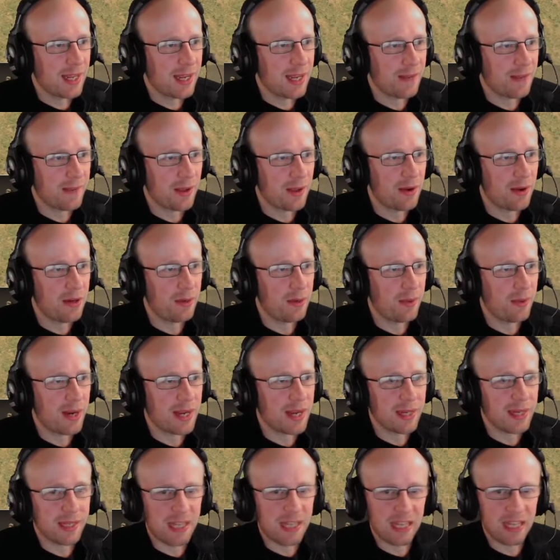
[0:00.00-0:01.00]
and the only way
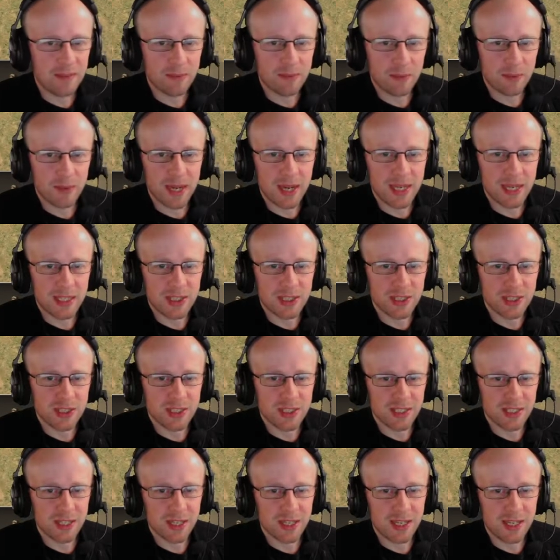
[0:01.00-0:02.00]
I can keep them away is just
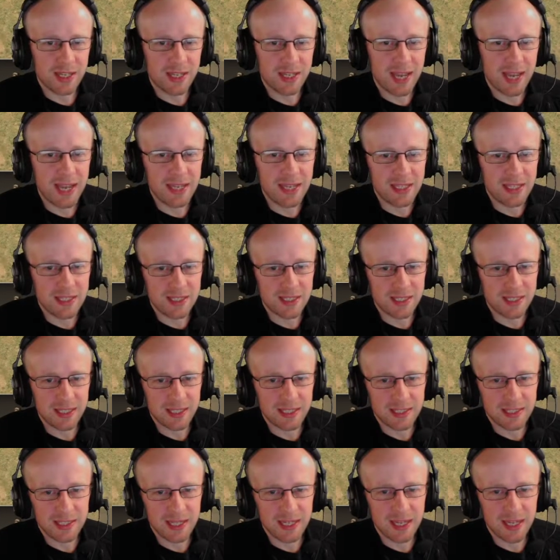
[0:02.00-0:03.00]
to engage
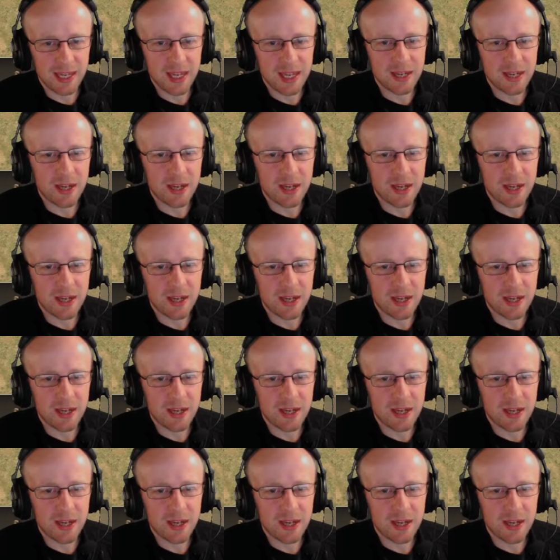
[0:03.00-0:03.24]
these here,